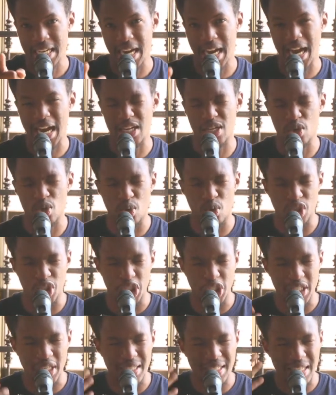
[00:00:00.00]
and you
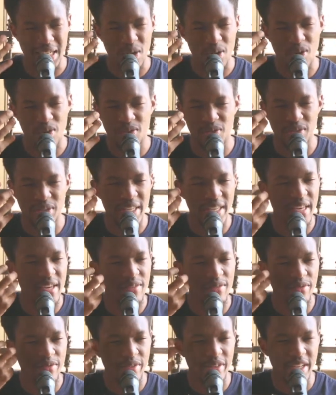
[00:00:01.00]
shut off
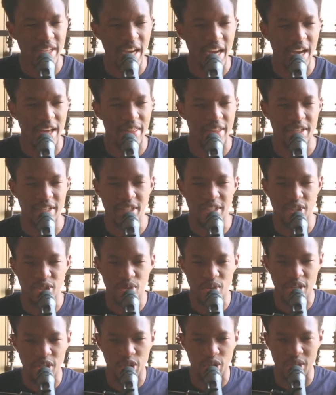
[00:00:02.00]
every other
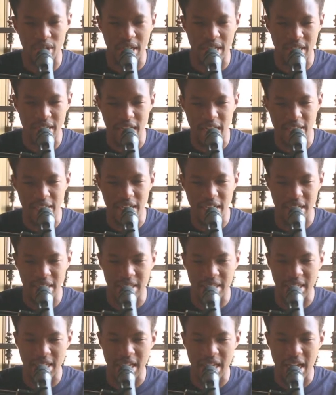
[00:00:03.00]
distraction and and
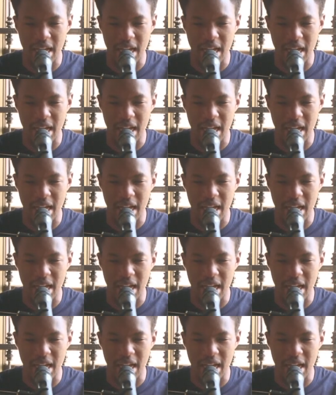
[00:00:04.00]
and